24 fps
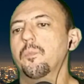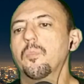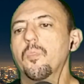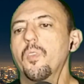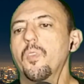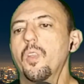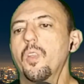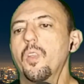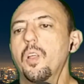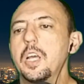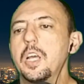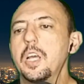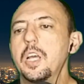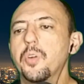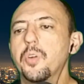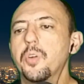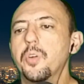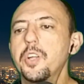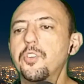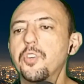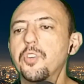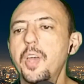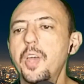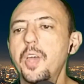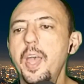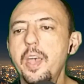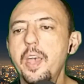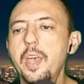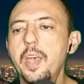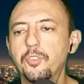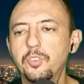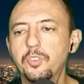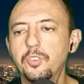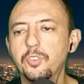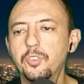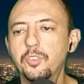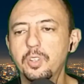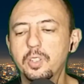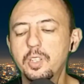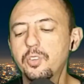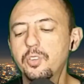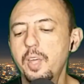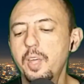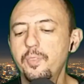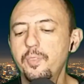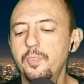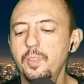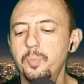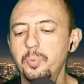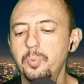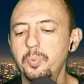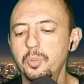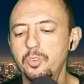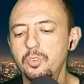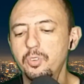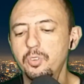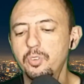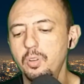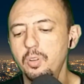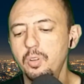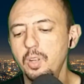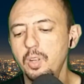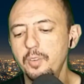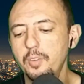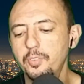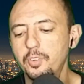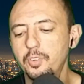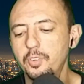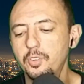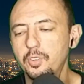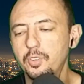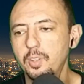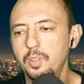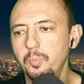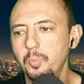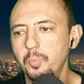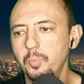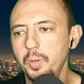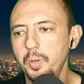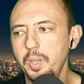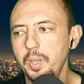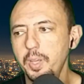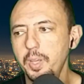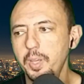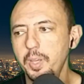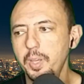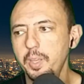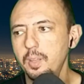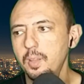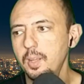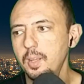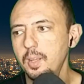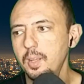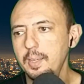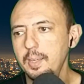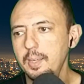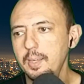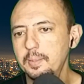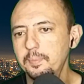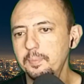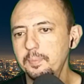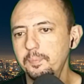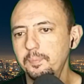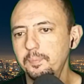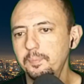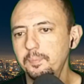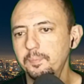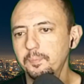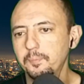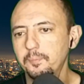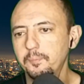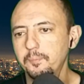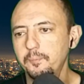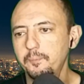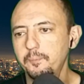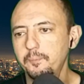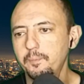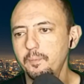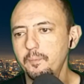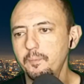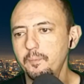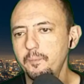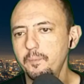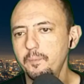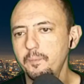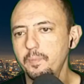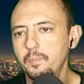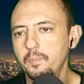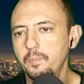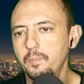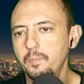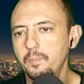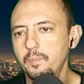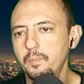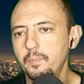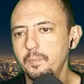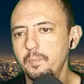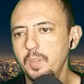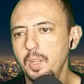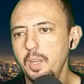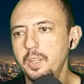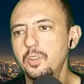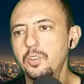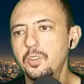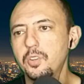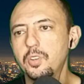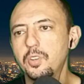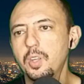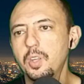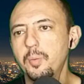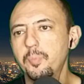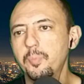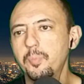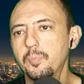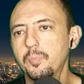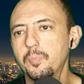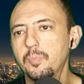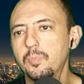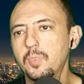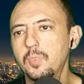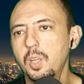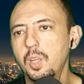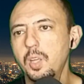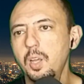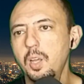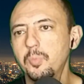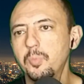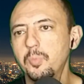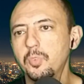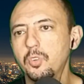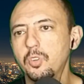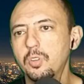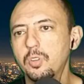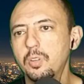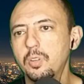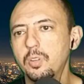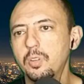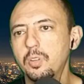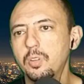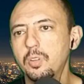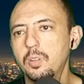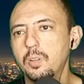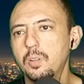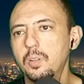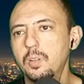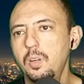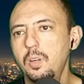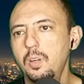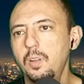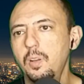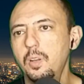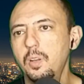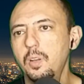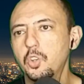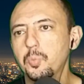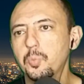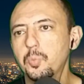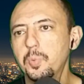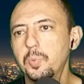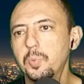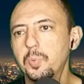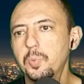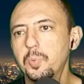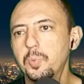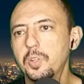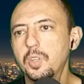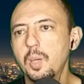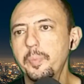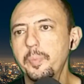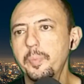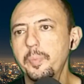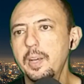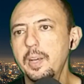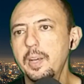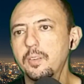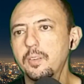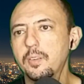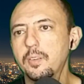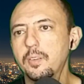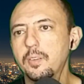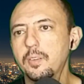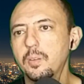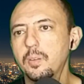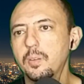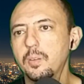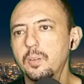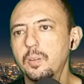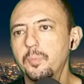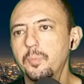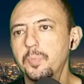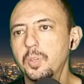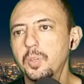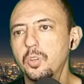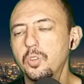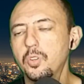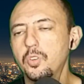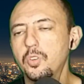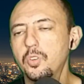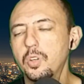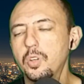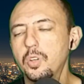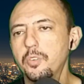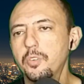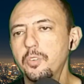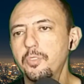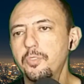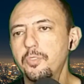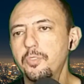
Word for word: it's great to have, to at least have that person in your life in some way. And then there's sometimes splits come about because of